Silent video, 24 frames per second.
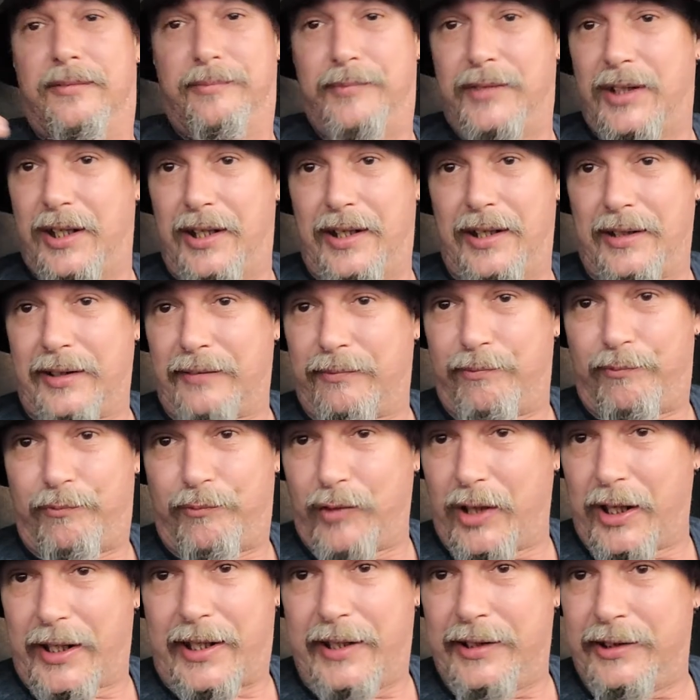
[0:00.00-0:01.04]
a
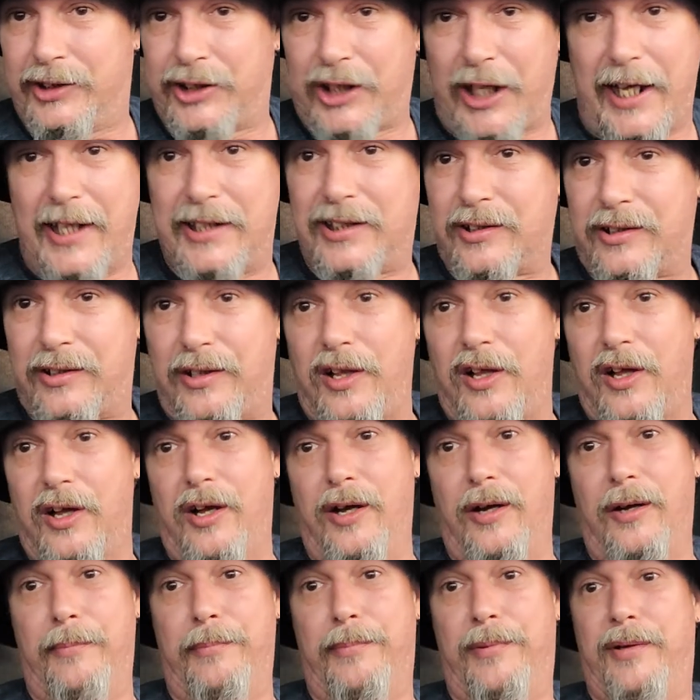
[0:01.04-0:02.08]
freaking chess
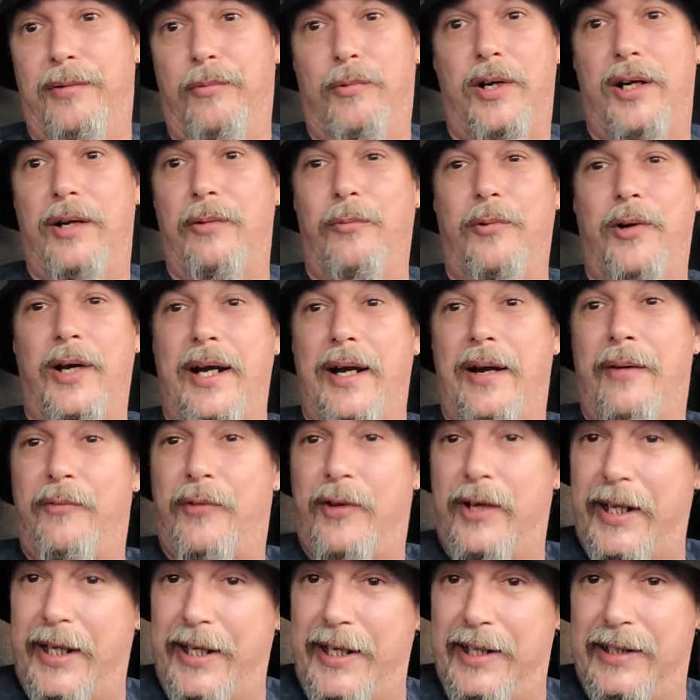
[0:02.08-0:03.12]
club,
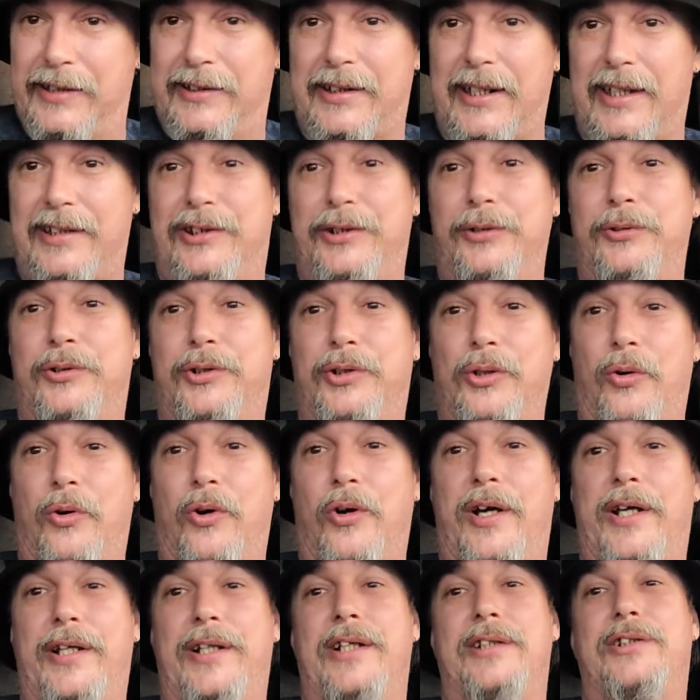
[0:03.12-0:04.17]
whatever it is that you
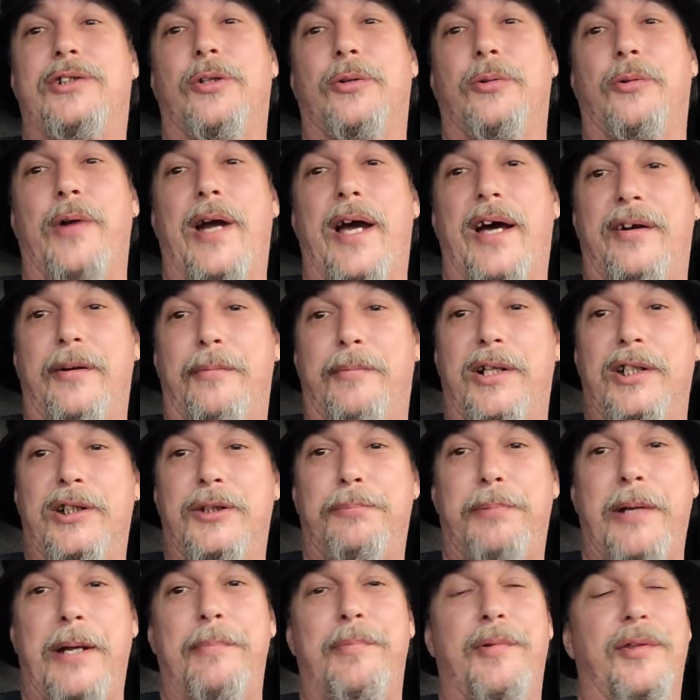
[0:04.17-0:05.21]
join, that you're around a bunch
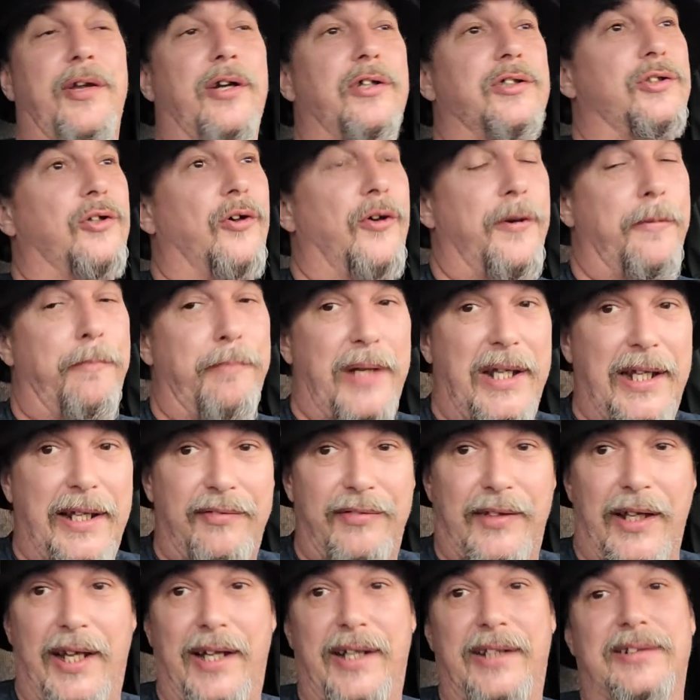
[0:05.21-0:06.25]
of people, there's going to be
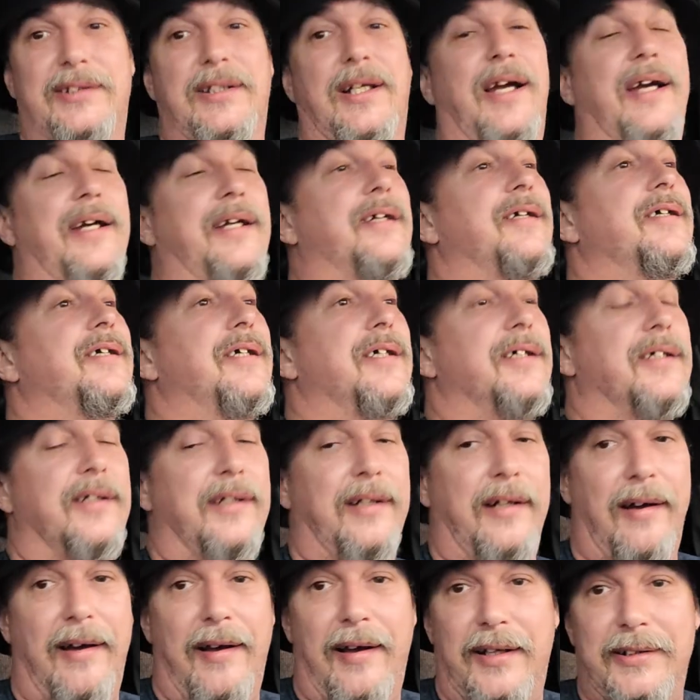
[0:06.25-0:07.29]
things like
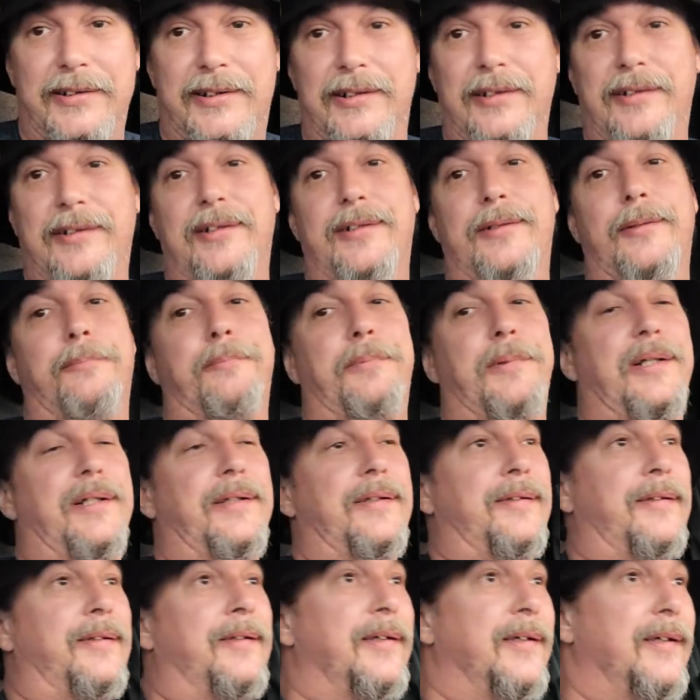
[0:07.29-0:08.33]
gossip
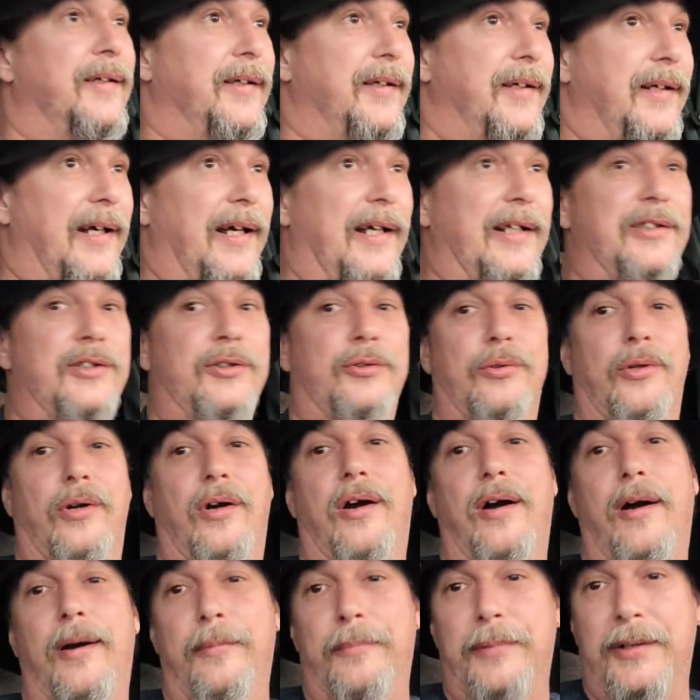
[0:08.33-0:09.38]
and
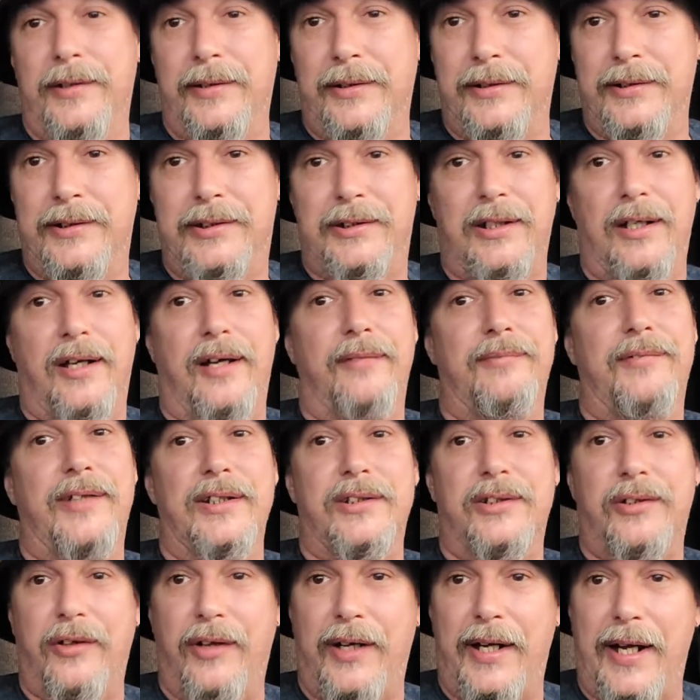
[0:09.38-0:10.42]
drama and stuff
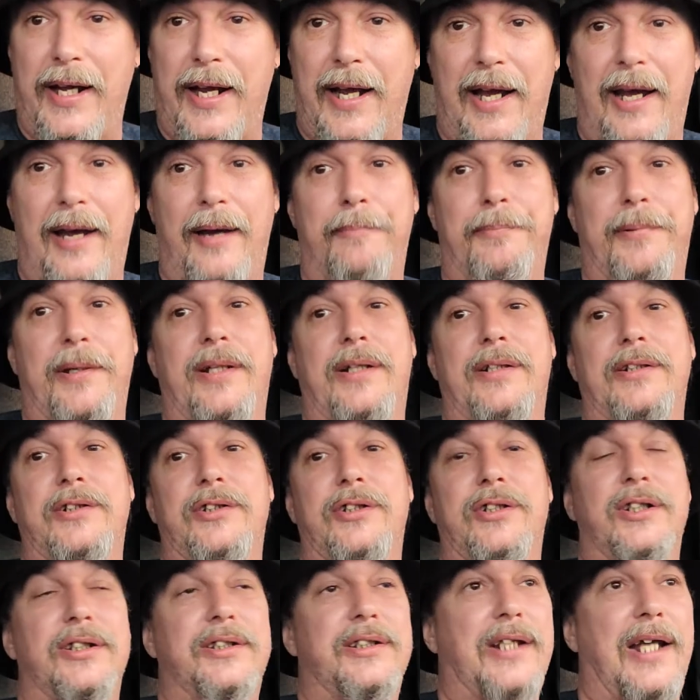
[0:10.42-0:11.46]
that's going to happen. And
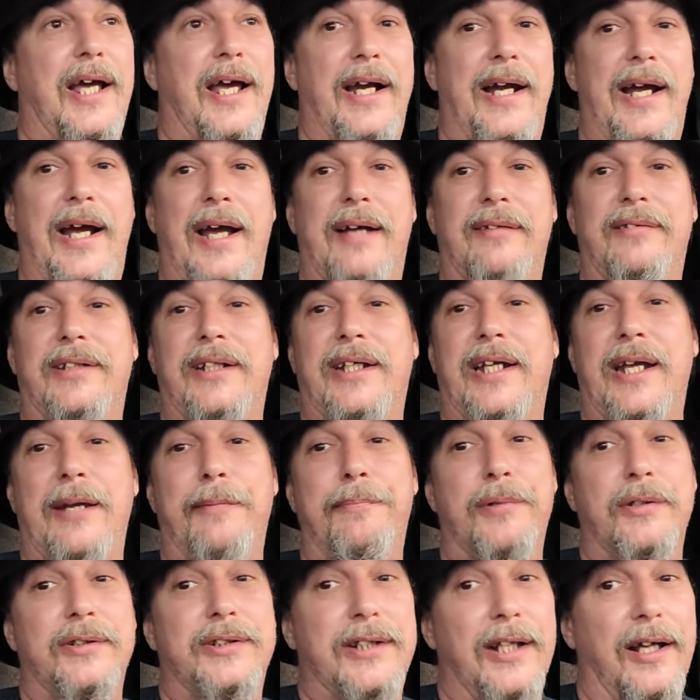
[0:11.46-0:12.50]
you just kind of have to
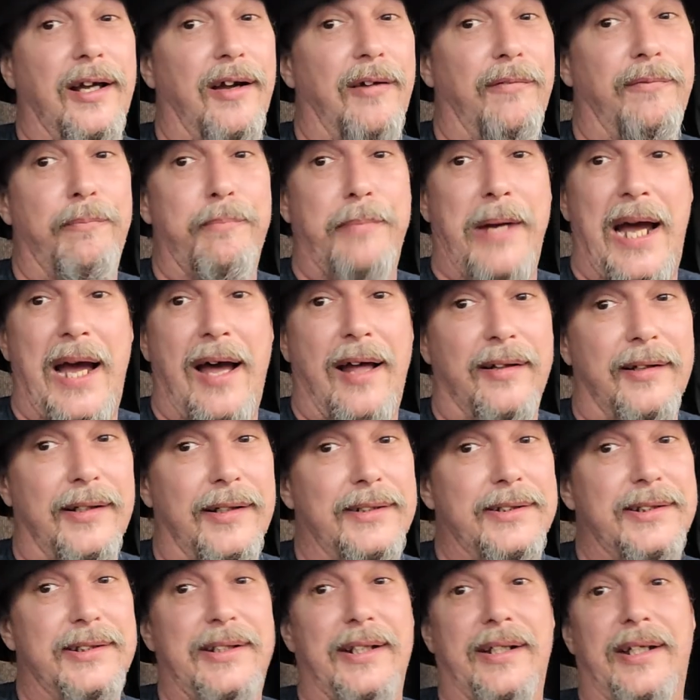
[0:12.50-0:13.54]
keep yourself
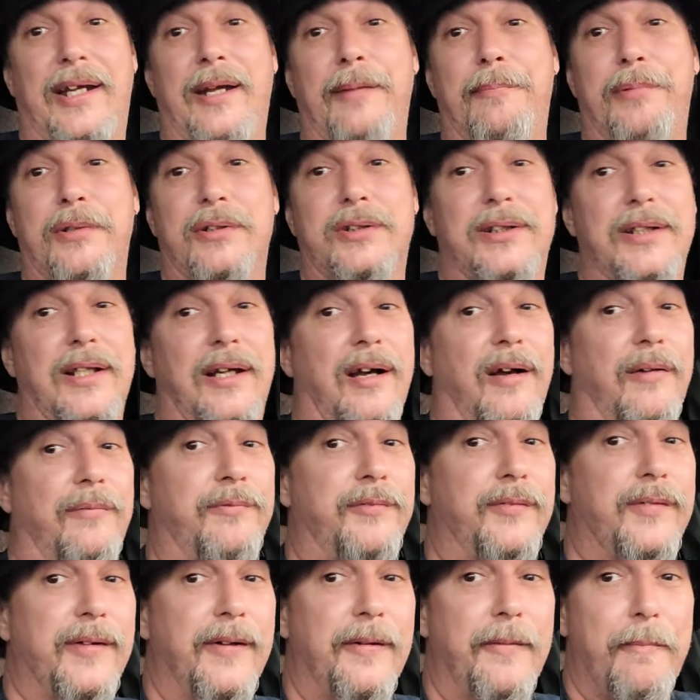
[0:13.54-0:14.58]
balanced and keep yourself
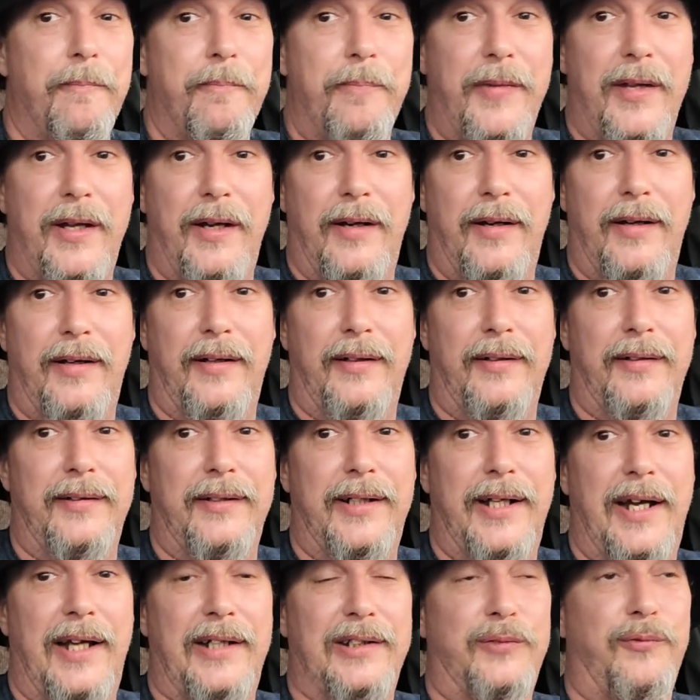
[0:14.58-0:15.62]

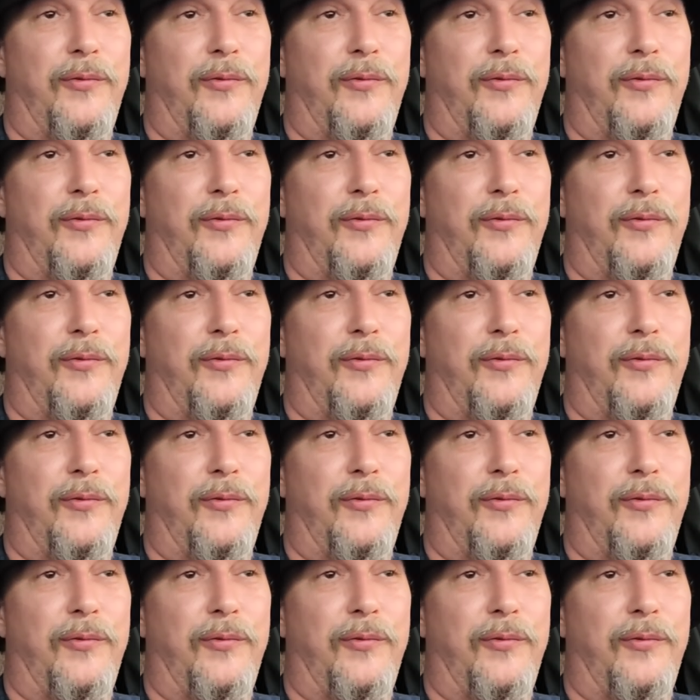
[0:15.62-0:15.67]
as